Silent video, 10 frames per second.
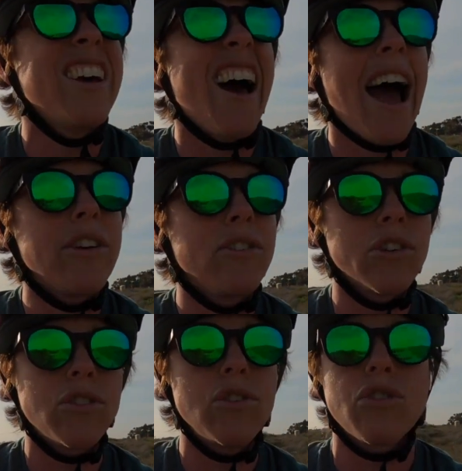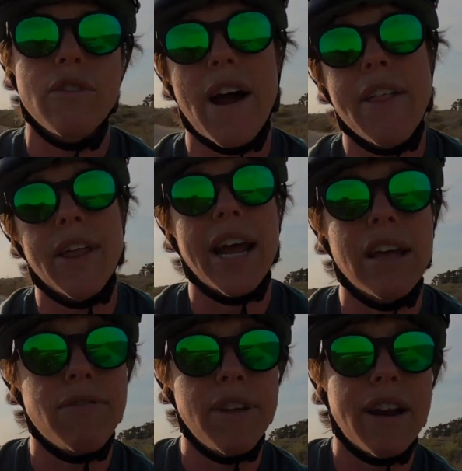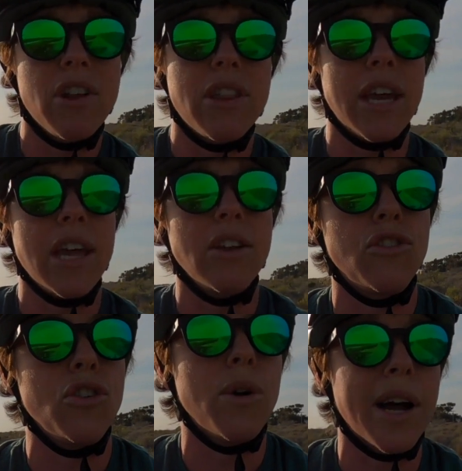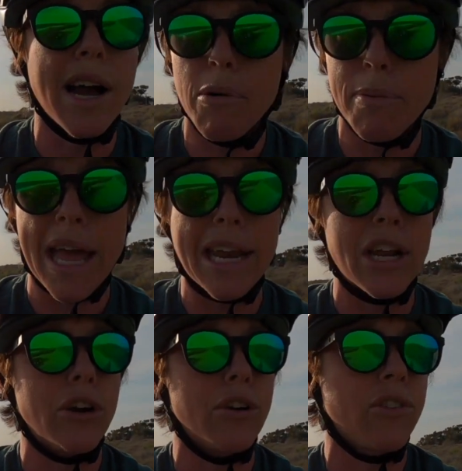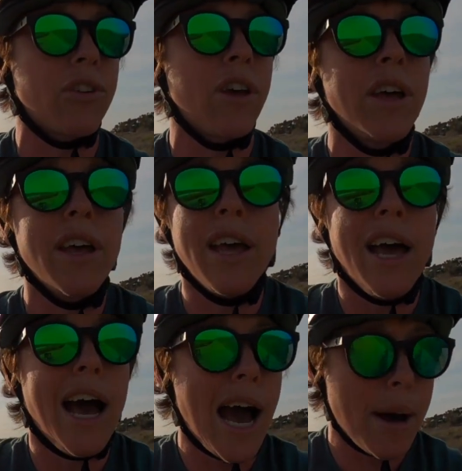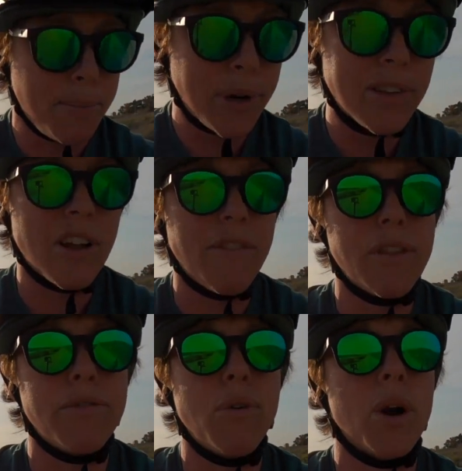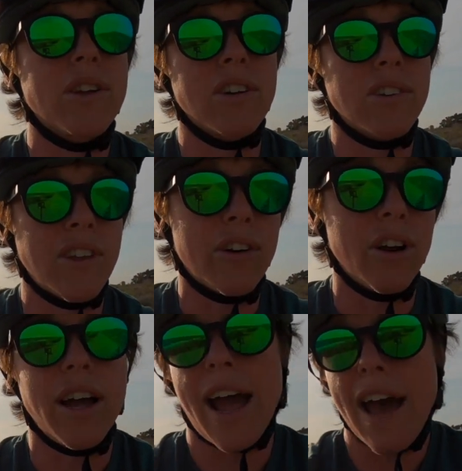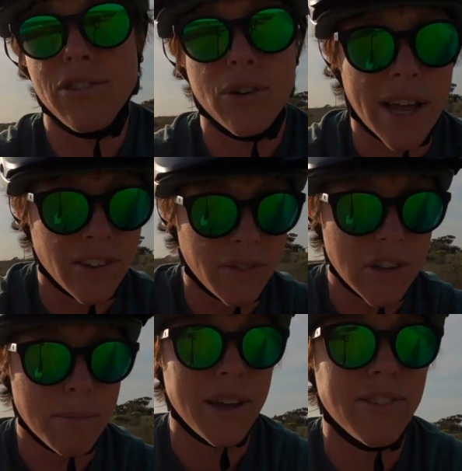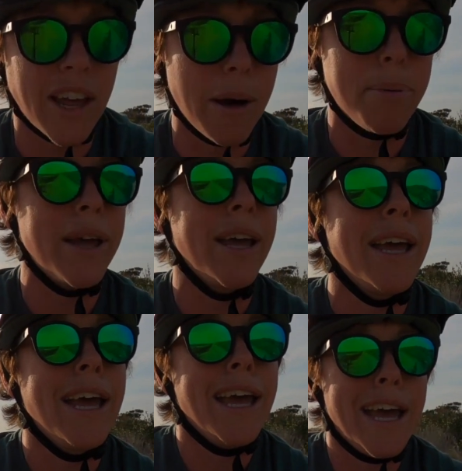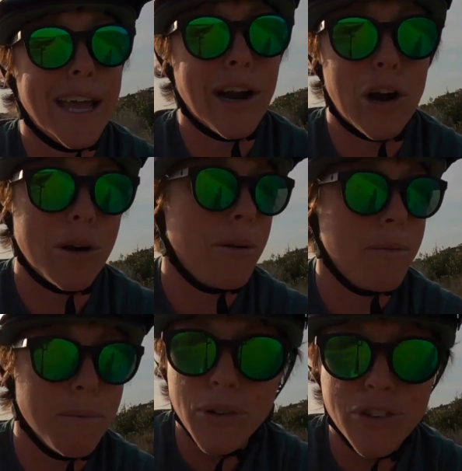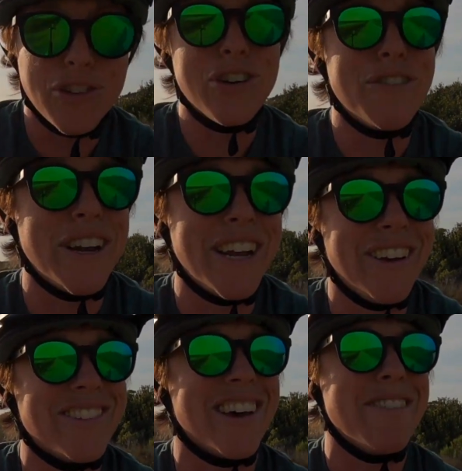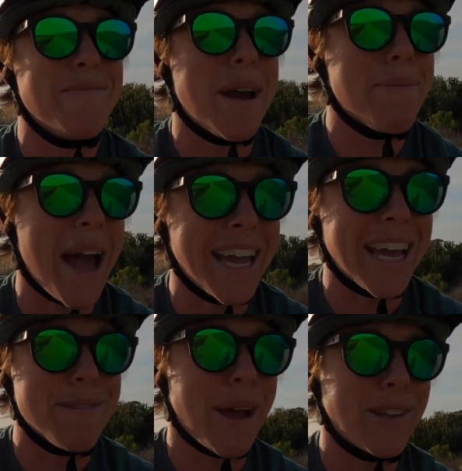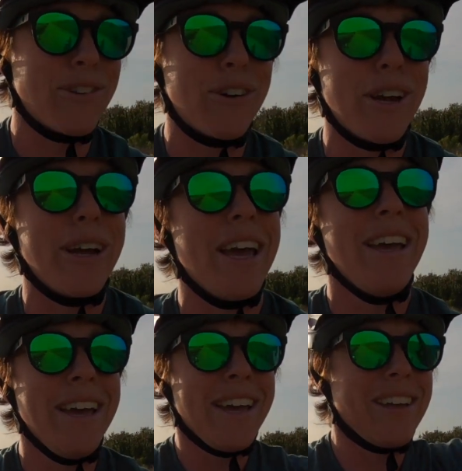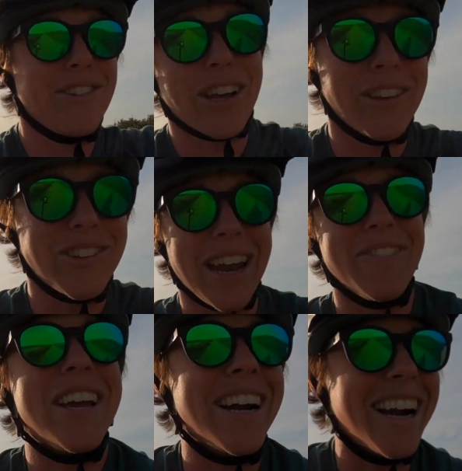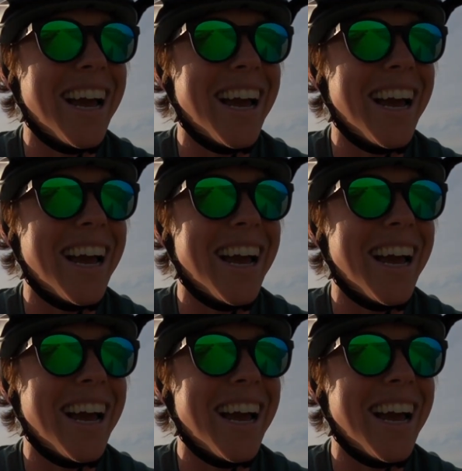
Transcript: I just usually find that I can fit everything into a couple panniers, putting stuff on the forks, etc. As you guys have seen my setup in our multitude of videos of bike packing and bike touring. You can check those out up here.